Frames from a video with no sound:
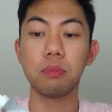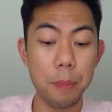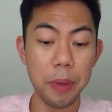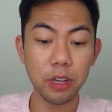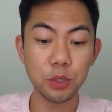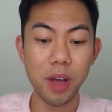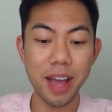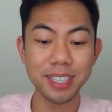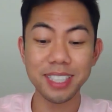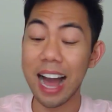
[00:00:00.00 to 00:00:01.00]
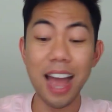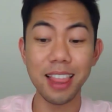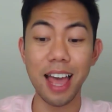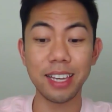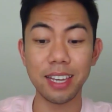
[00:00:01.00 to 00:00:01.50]
Appearance-wise, I
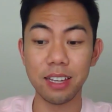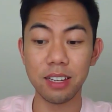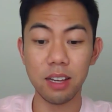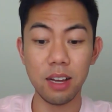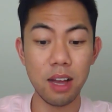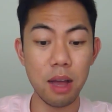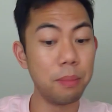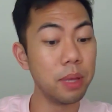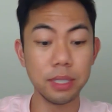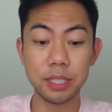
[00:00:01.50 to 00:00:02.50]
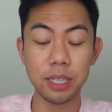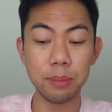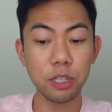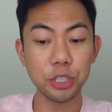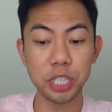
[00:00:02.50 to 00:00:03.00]
like it.
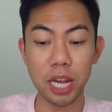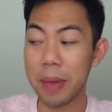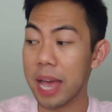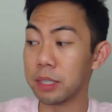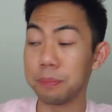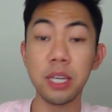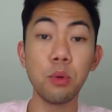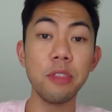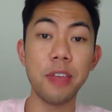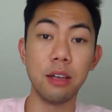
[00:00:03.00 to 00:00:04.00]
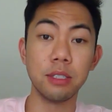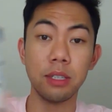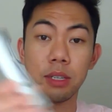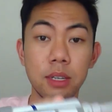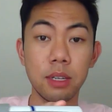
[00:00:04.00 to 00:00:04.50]
Similar shape as the P1000.